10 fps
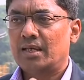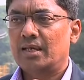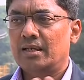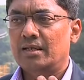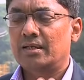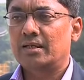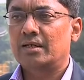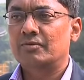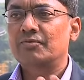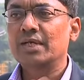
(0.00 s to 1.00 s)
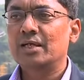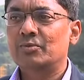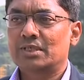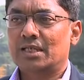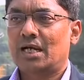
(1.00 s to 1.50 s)
in a field
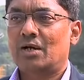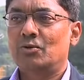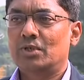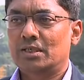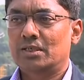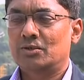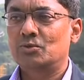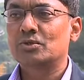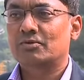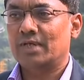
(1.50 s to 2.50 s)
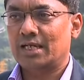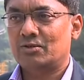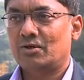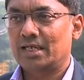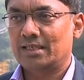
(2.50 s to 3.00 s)
which allowed the use of
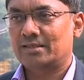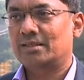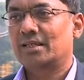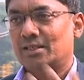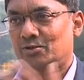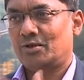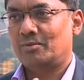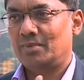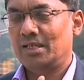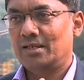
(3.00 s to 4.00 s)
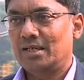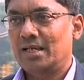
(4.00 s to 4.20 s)
electronics in astronomy.